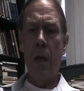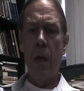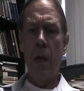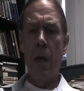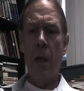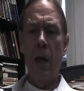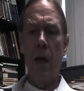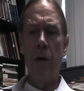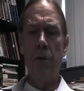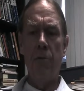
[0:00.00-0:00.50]

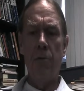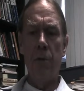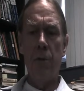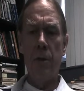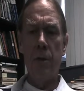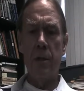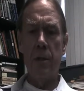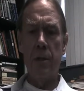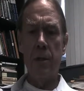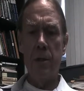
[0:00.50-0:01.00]
and for
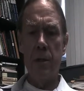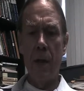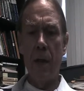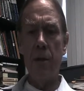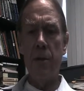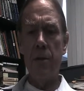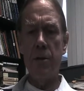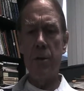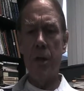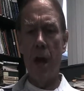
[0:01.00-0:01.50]
the
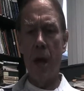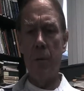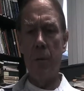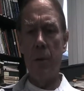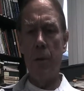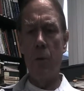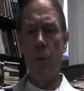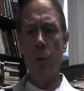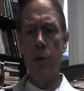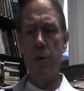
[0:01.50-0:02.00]
10th
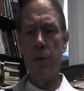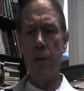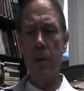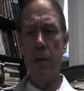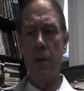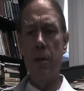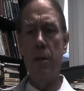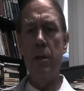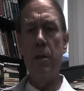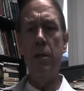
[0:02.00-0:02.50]
topic, which they
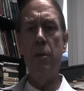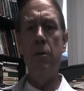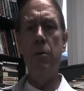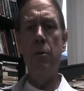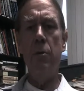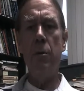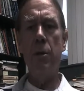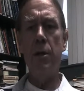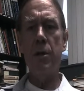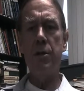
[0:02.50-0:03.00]
did
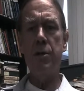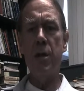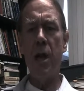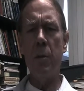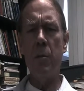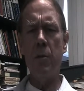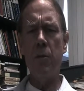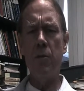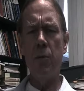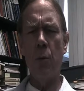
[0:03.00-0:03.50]
do the
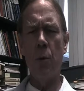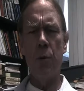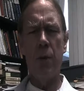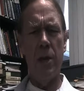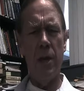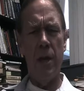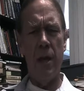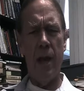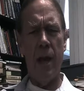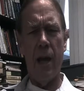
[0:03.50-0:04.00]
assignment for, they
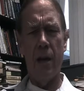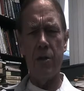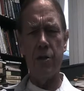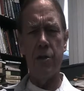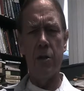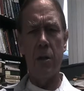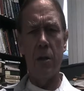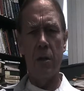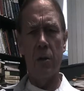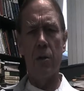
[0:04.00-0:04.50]
didn't
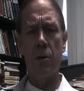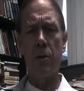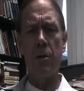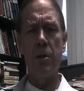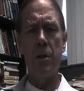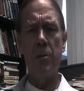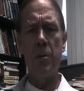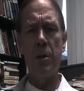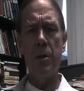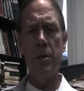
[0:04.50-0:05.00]
actually
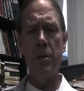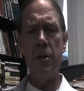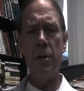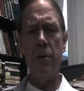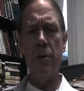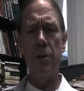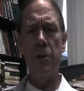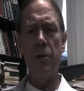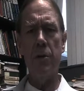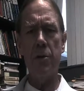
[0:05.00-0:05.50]
learn the
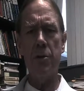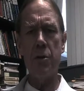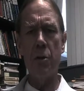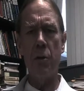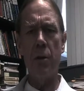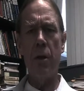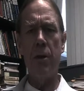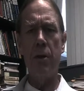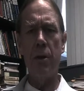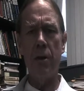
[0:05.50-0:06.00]
material so
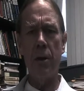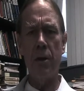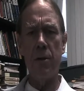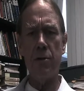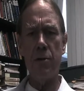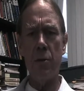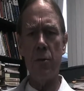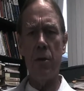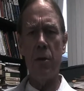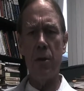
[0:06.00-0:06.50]
that
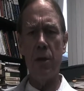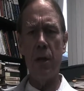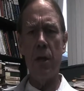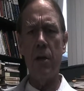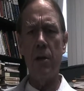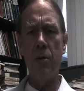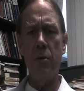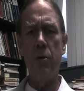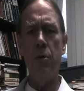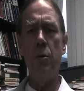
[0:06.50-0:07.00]
they
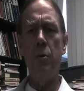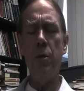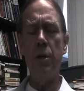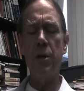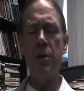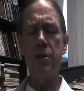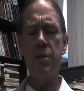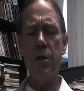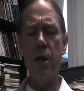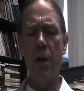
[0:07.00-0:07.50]
could do the
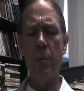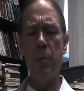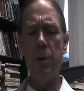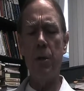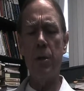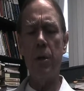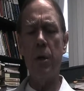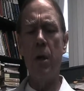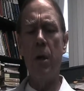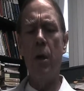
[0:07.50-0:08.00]

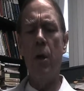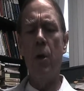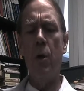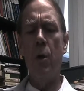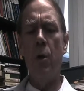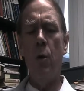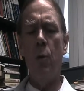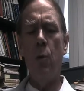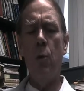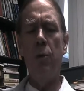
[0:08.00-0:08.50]
assignment
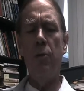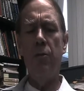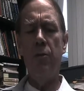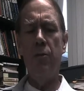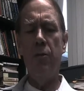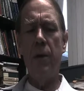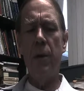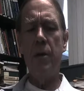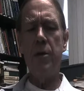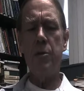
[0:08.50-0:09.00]
when
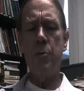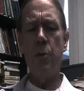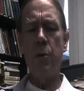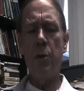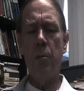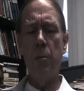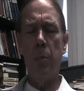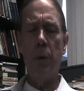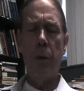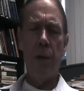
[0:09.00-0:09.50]
faced with
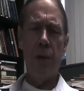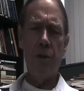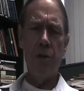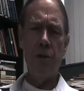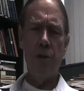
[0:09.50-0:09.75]
a blank sheet